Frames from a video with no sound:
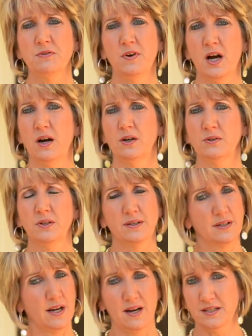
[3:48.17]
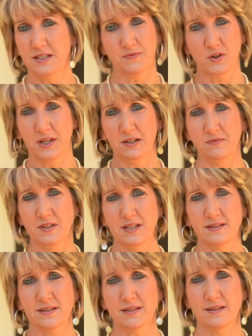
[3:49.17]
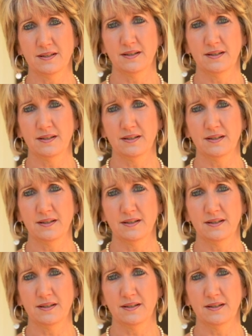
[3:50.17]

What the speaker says: of all, God's forgiveness.